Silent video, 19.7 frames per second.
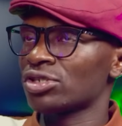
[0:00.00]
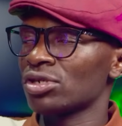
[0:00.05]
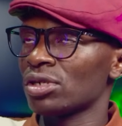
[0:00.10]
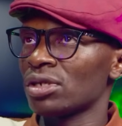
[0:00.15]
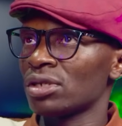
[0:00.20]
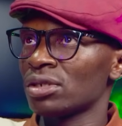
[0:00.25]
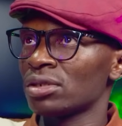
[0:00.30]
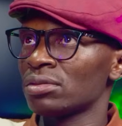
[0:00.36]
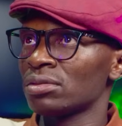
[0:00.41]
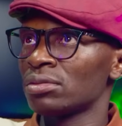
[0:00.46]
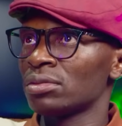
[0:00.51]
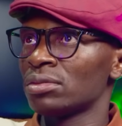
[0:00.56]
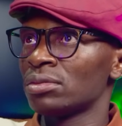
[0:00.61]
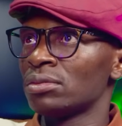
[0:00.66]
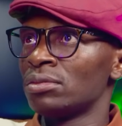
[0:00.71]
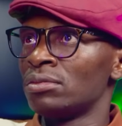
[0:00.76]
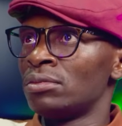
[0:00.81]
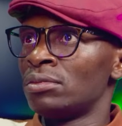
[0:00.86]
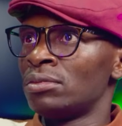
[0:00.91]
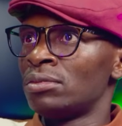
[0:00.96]
song.
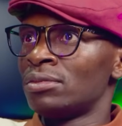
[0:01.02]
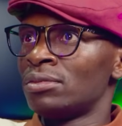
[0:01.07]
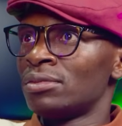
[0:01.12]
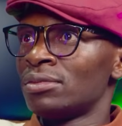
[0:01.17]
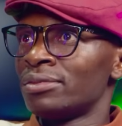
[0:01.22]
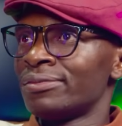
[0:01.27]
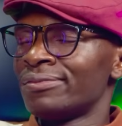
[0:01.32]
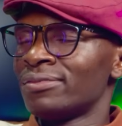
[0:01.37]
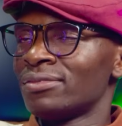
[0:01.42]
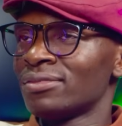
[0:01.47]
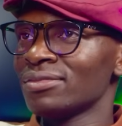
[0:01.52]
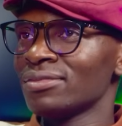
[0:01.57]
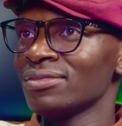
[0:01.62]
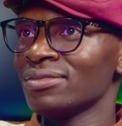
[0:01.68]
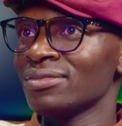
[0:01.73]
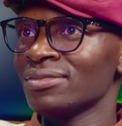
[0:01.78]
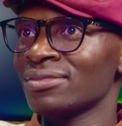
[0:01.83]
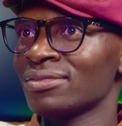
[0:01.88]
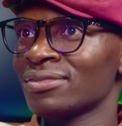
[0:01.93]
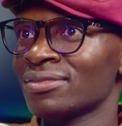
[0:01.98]

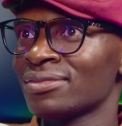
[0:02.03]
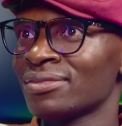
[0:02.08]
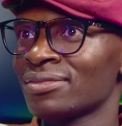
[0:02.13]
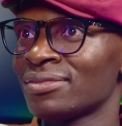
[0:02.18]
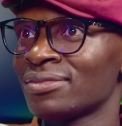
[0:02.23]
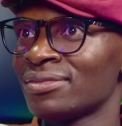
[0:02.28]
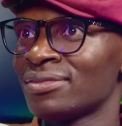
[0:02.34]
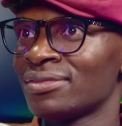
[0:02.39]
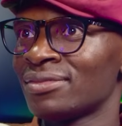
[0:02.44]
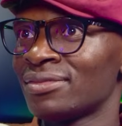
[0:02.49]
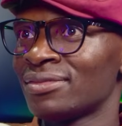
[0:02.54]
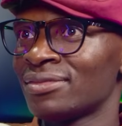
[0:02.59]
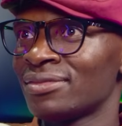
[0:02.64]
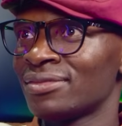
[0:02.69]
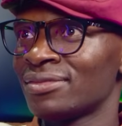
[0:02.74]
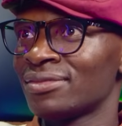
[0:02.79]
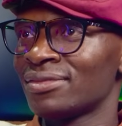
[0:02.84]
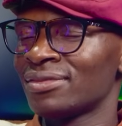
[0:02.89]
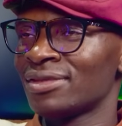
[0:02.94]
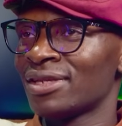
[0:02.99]
You
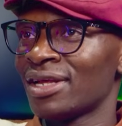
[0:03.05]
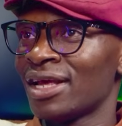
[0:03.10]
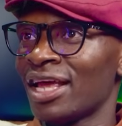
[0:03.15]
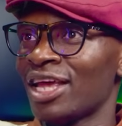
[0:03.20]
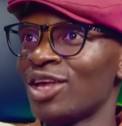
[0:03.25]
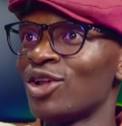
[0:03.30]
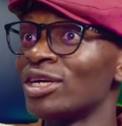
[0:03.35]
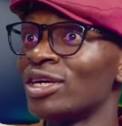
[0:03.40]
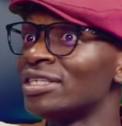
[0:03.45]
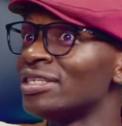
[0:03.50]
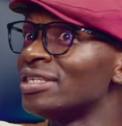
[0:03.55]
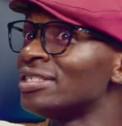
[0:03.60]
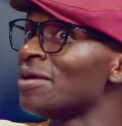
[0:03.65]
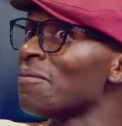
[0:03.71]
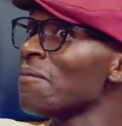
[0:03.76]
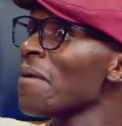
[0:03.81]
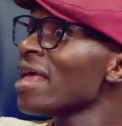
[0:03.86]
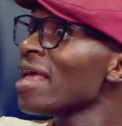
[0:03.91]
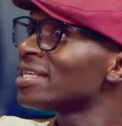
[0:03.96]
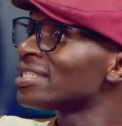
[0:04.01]
know, it
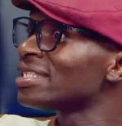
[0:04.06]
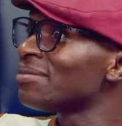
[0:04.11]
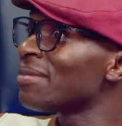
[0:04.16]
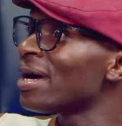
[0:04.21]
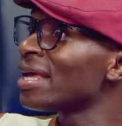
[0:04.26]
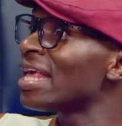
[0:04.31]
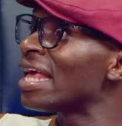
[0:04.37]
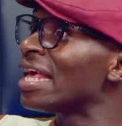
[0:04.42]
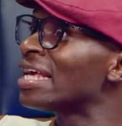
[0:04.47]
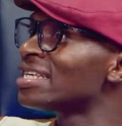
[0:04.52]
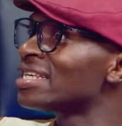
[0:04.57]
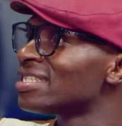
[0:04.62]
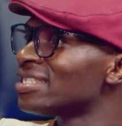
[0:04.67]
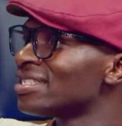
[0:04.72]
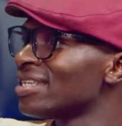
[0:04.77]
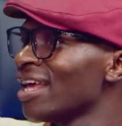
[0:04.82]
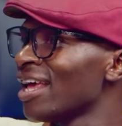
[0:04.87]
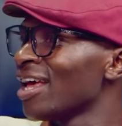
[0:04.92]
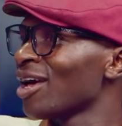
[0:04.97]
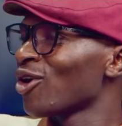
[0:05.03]
depends in my
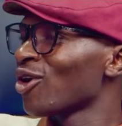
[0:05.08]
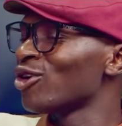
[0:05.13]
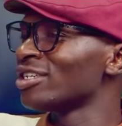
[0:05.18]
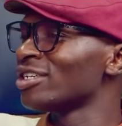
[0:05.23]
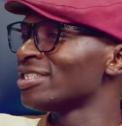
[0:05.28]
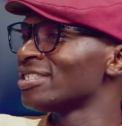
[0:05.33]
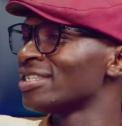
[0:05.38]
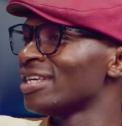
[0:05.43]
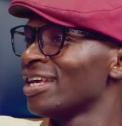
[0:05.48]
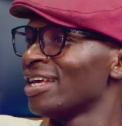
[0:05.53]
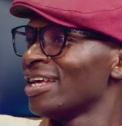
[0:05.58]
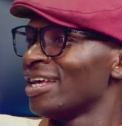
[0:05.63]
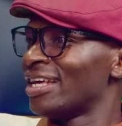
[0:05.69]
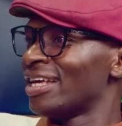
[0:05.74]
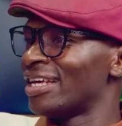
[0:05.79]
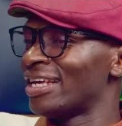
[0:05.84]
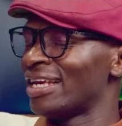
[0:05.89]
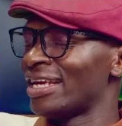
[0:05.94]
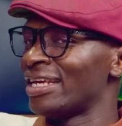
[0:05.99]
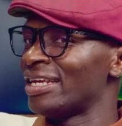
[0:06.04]
years. Because
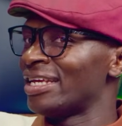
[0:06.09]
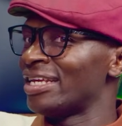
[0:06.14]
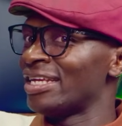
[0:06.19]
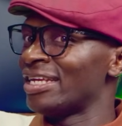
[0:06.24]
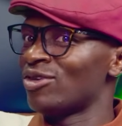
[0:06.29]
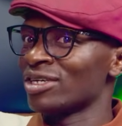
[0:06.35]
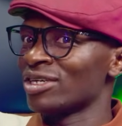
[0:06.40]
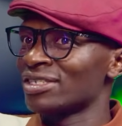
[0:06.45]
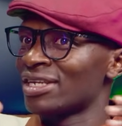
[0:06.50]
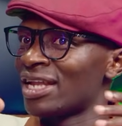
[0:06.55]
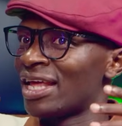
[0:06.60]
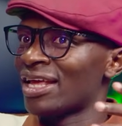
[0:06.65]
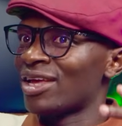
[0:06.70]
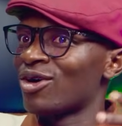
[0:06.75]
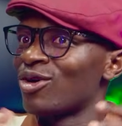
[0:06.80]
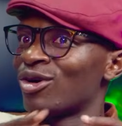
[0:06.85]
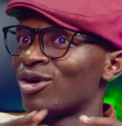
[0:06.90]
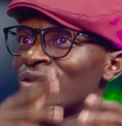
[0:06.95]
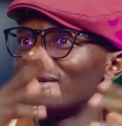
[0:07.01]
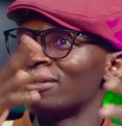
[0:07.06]
it wasn't like
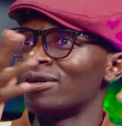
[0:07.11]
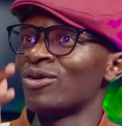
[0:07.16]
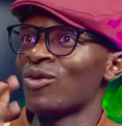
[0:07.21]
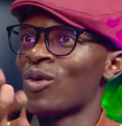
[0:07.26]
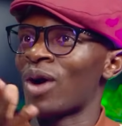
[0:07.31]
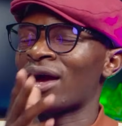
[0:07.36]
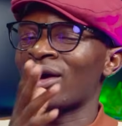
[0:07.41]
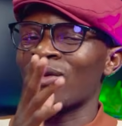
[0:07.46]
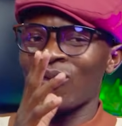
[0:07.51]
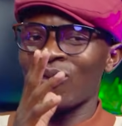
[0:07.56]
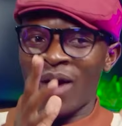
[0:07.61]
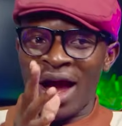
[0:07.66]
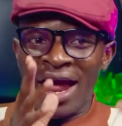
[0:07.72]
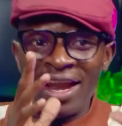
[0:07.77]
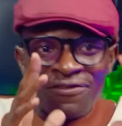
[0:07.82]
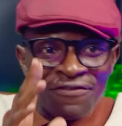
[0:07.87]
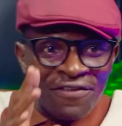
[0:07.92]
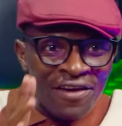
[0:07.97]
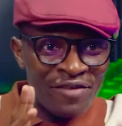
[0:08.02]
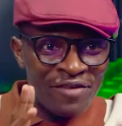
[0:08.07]

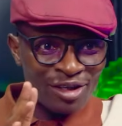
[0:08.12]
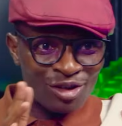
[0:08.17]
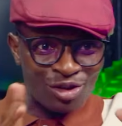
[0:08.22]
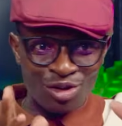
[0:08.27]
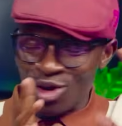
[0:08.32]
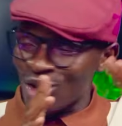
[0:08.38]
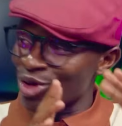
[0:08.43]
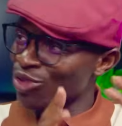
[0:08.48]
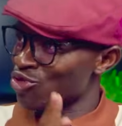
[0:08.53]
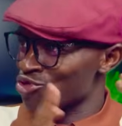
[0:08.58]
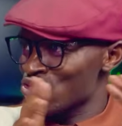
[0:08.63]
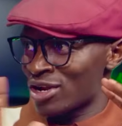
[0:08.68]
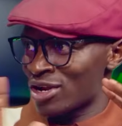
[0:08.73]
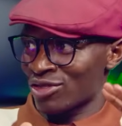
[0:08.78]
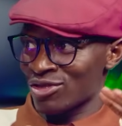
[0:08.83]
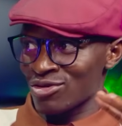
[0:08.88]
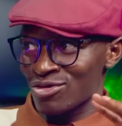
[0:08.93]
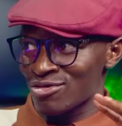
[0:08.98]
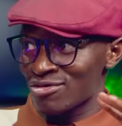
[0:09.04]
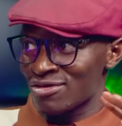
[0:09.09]
one favorite song through
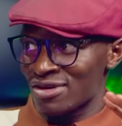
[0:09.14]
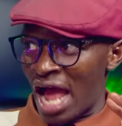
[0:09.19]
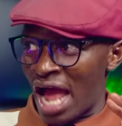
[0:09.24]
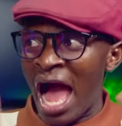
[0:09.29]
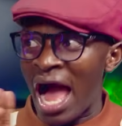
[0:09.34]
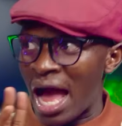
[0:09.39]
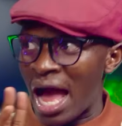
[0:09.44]
and through.